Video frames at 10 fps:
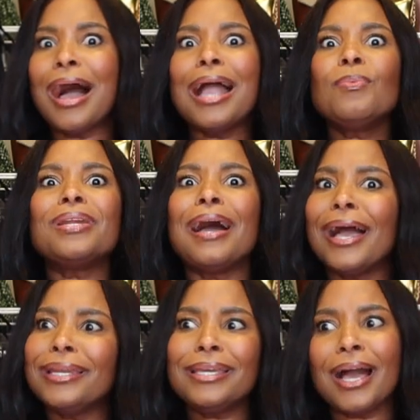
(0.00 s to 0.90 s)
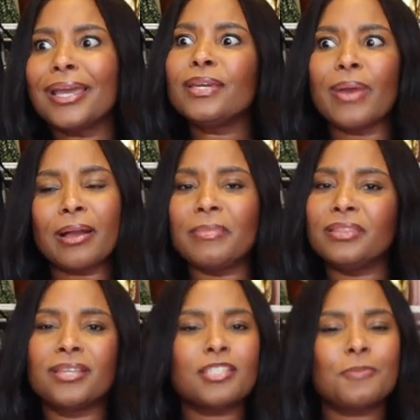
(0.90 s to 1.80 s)
I would highly, highly
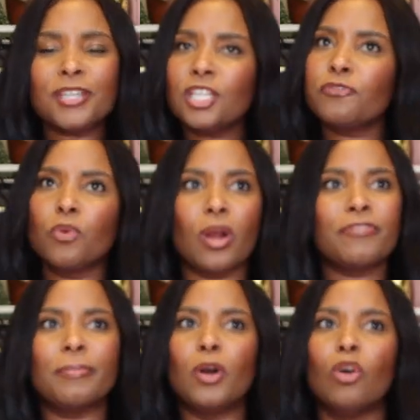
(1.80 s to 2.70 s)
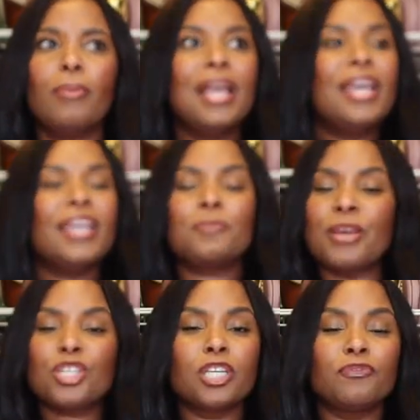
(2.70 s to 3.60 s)
recommend this, especially if you work from home,
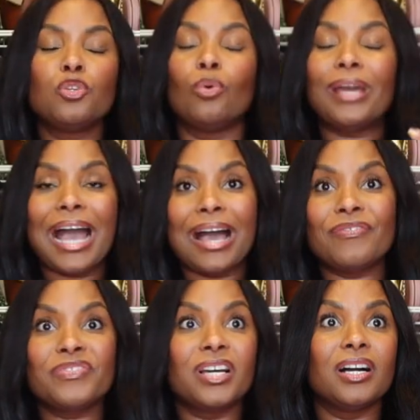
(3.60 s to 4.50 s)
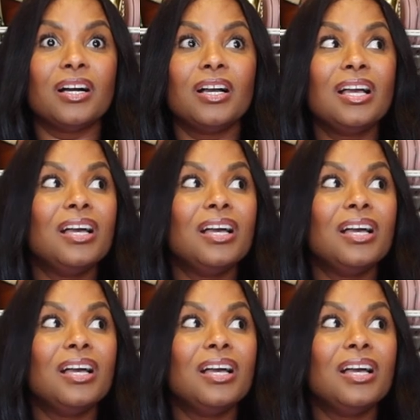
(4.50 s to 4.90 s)
especially if you don't have the